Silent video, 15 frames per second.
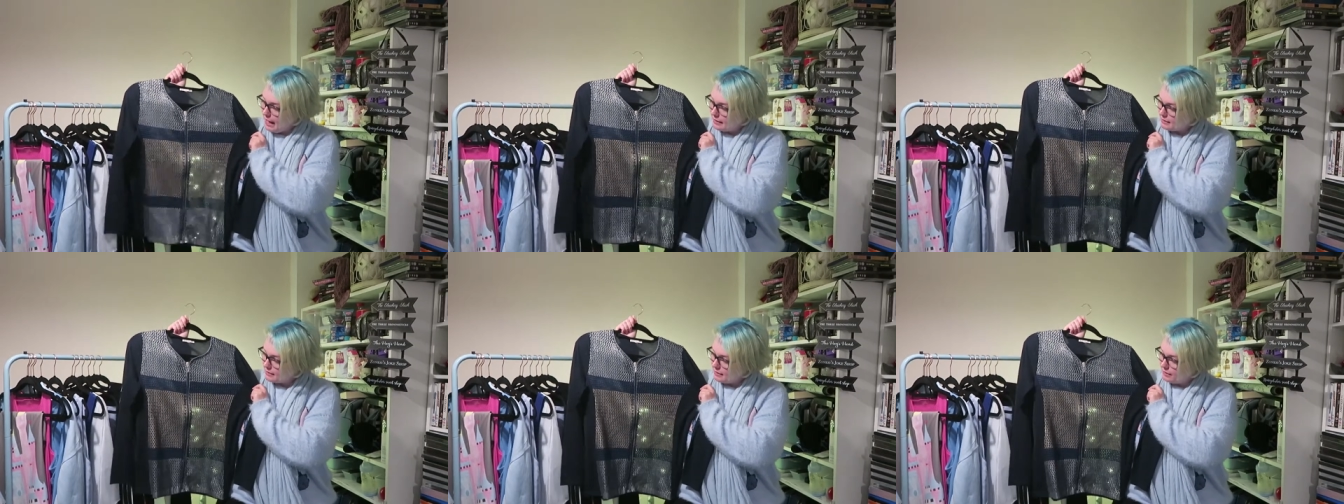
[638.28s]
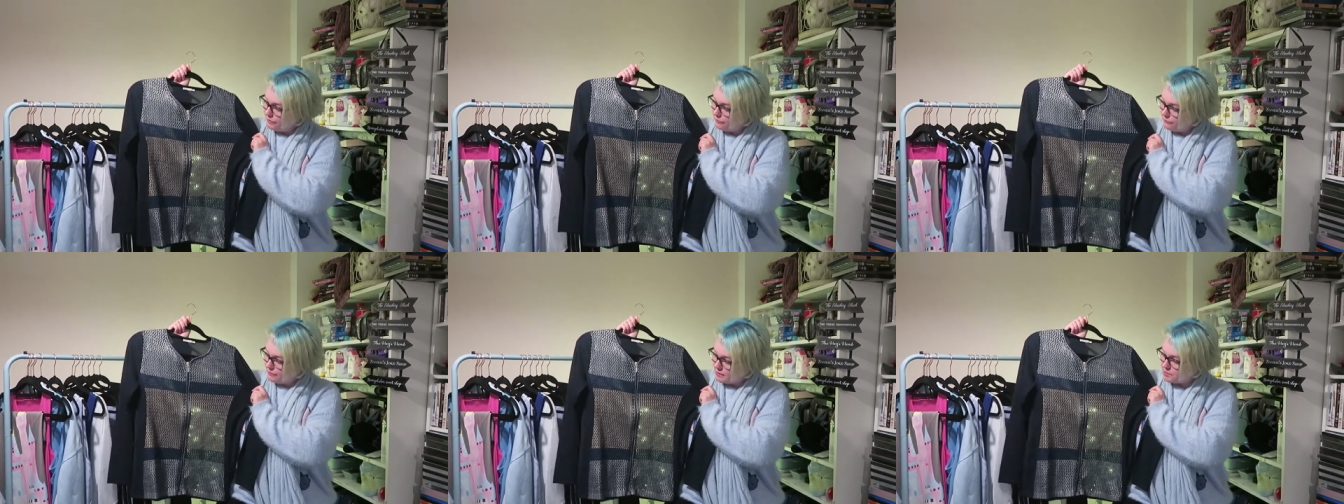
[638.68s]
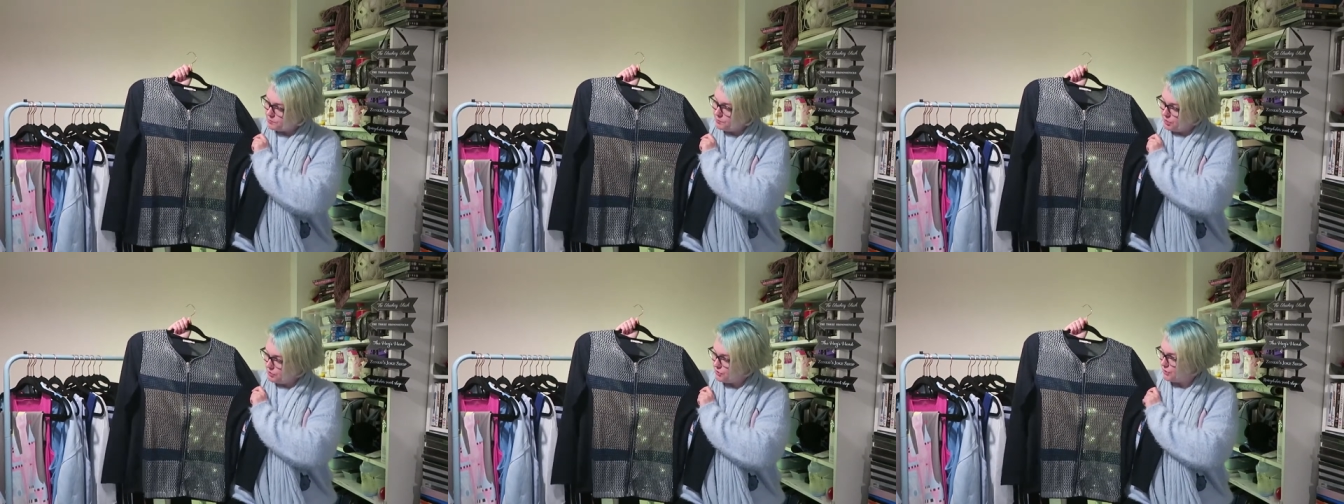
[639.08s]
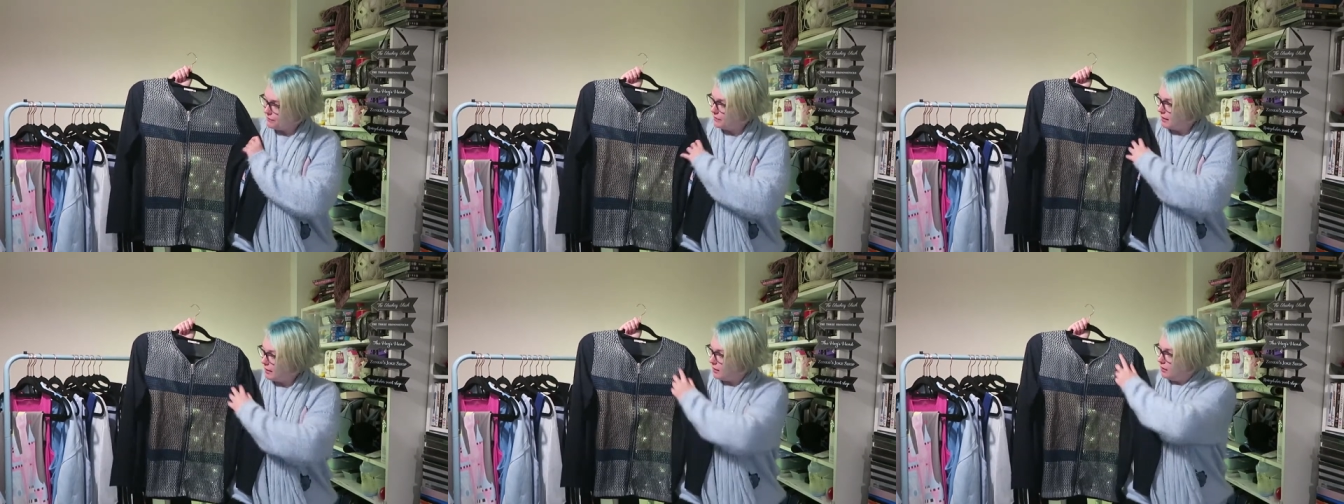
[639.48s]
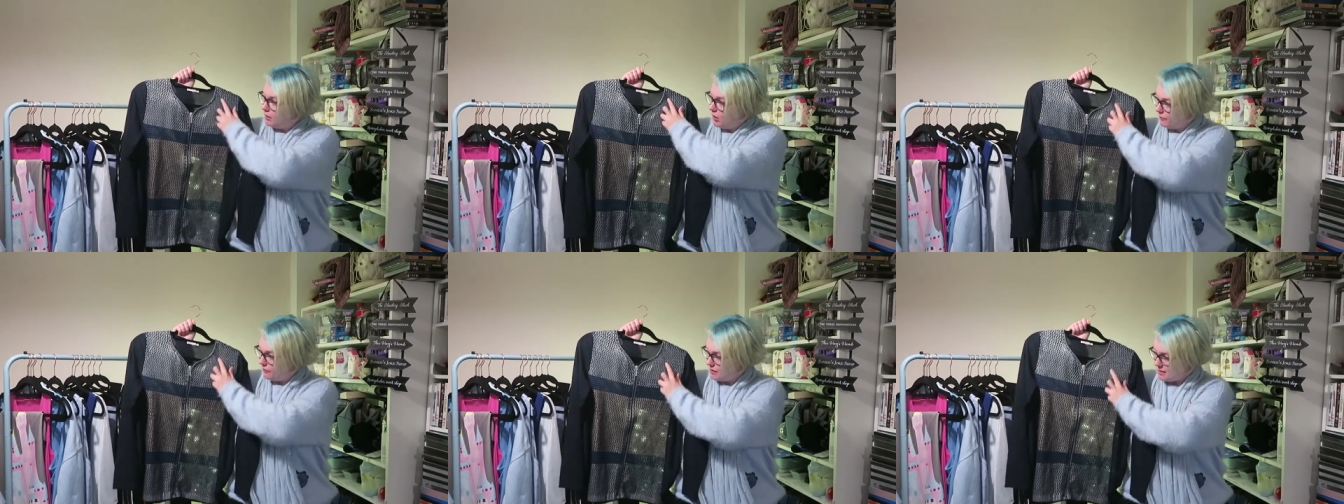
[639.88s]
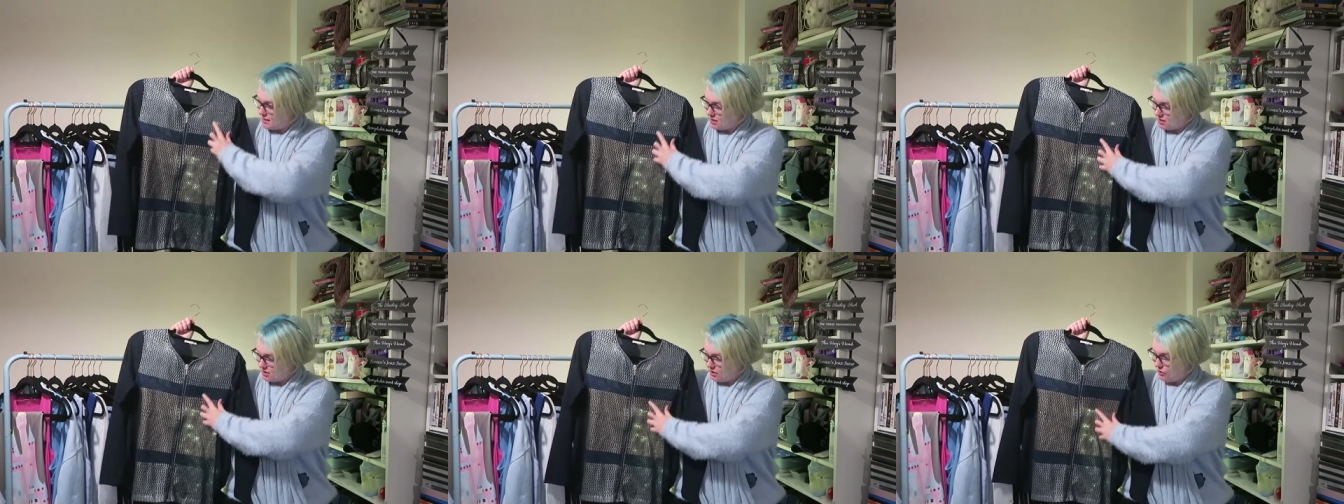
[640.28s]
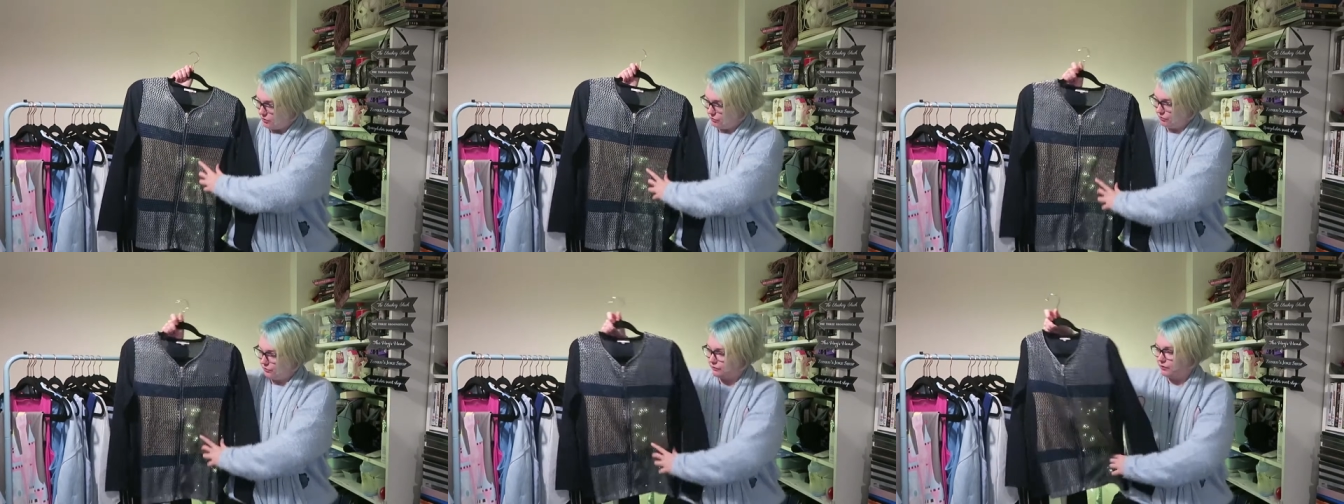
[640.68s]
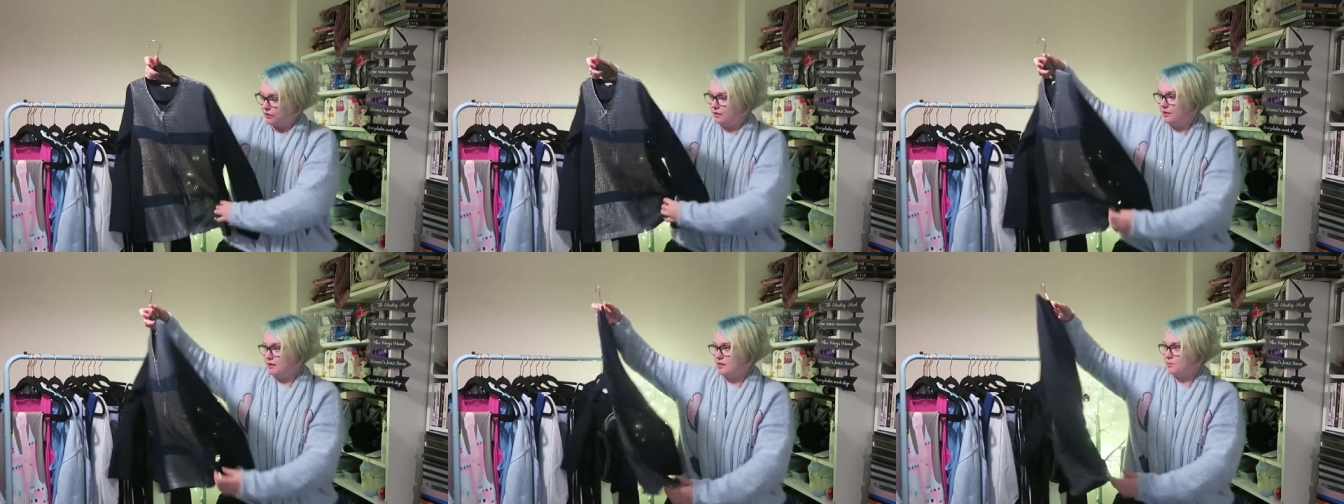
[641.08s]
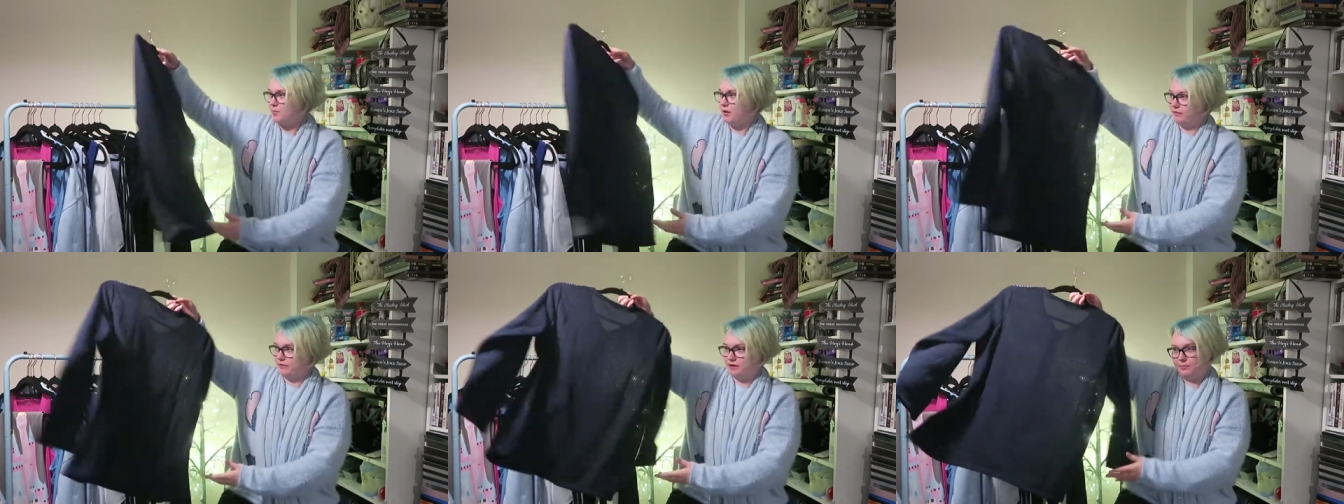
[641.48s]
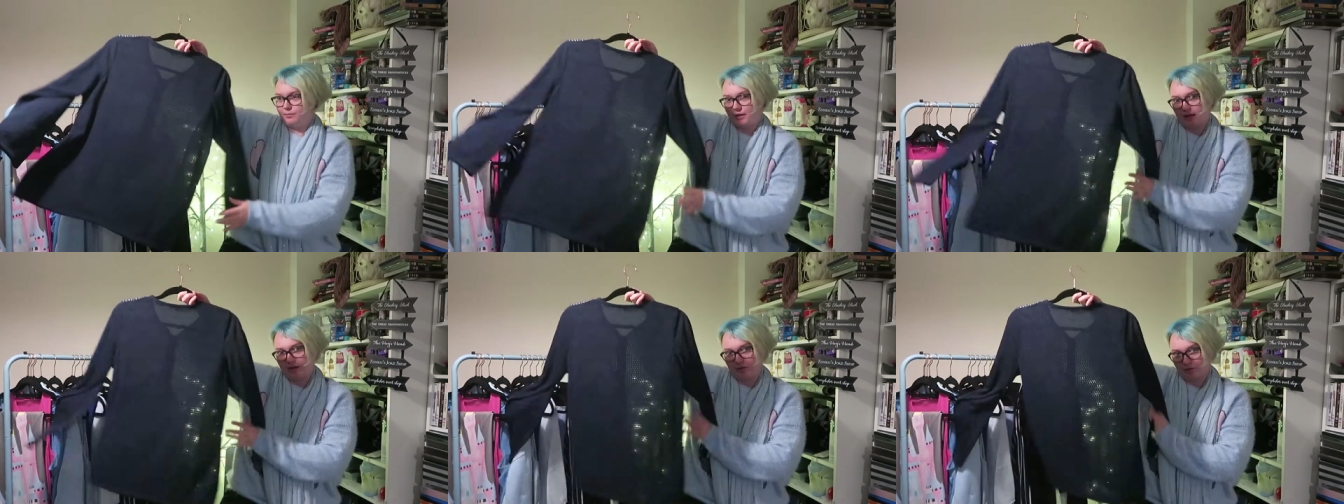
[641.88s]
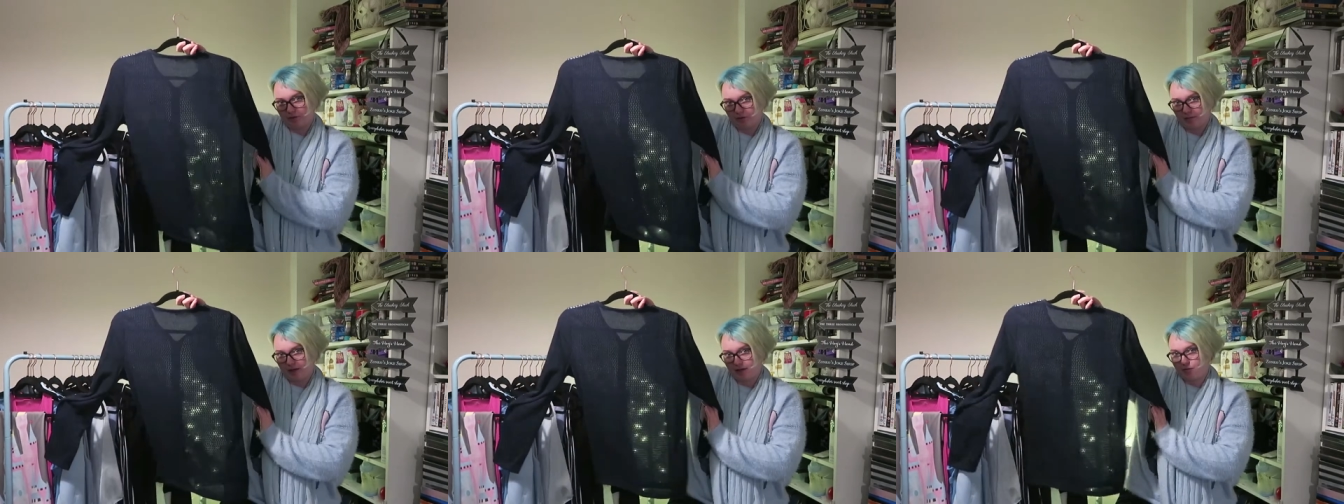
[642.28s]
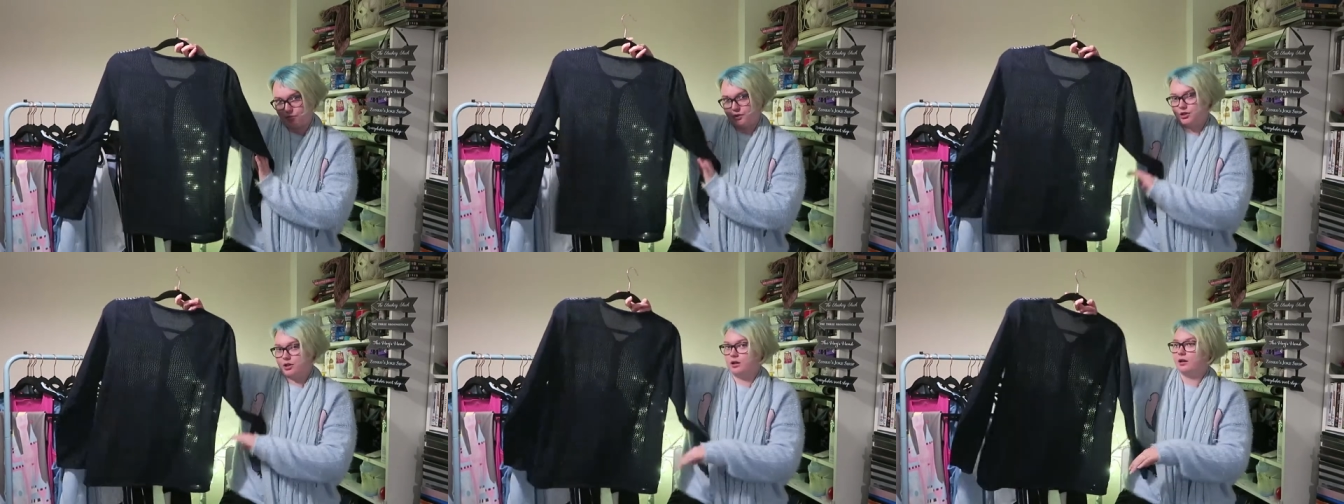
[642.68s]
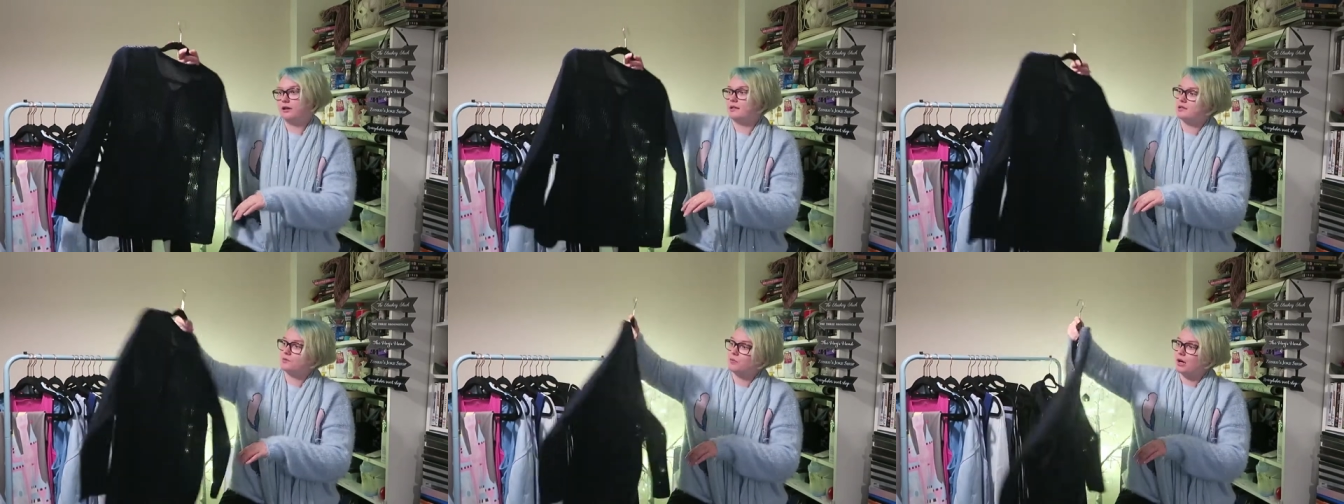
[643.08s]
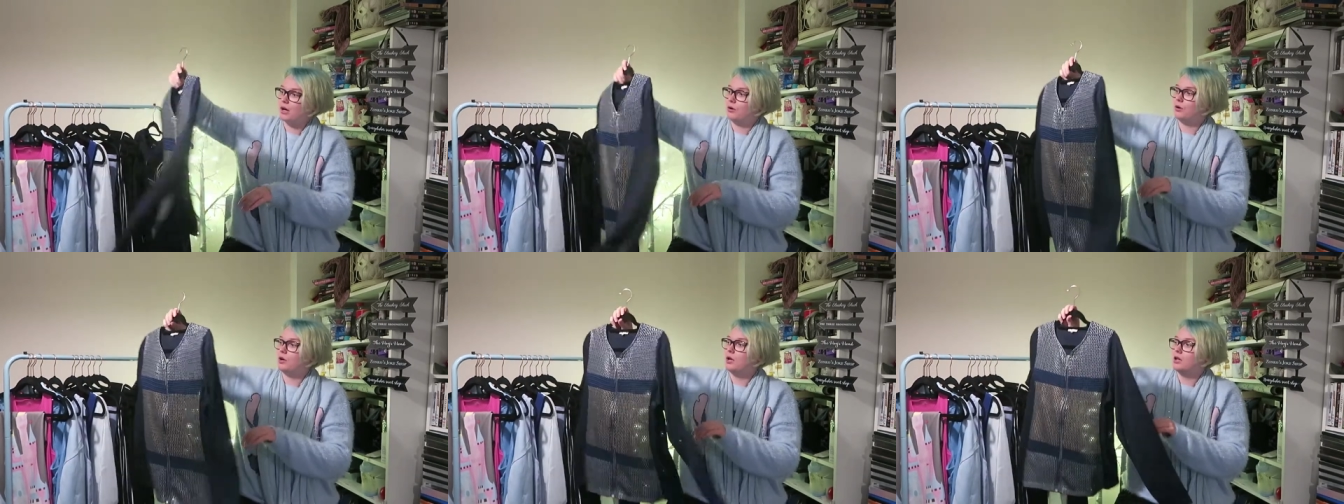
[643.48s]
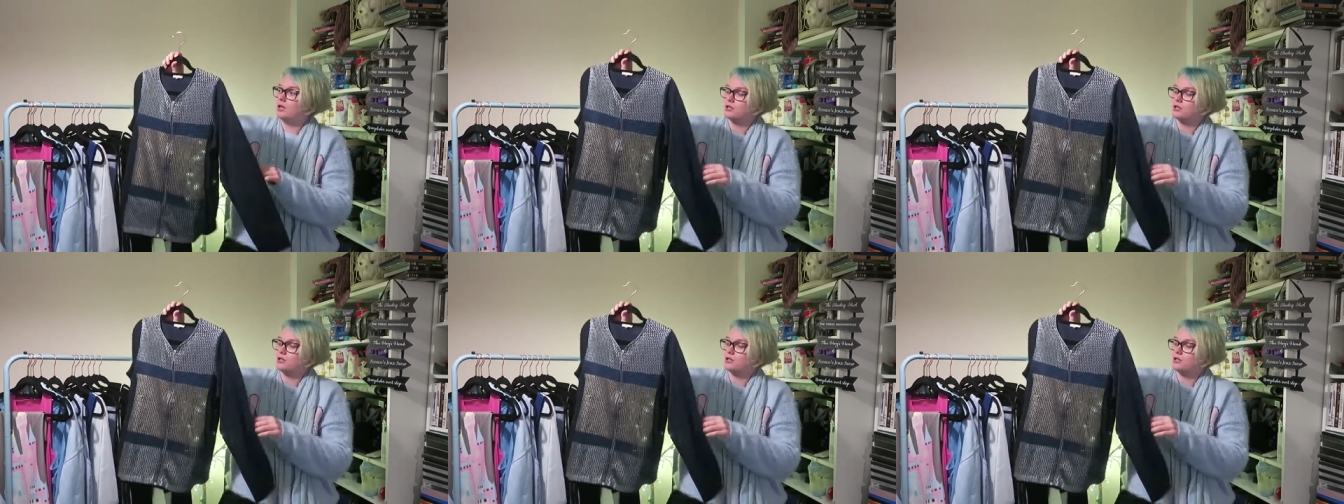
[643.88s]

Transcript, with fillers: and it fits beautifully I love this design on the front and it's perfectly plain on the back which I like as well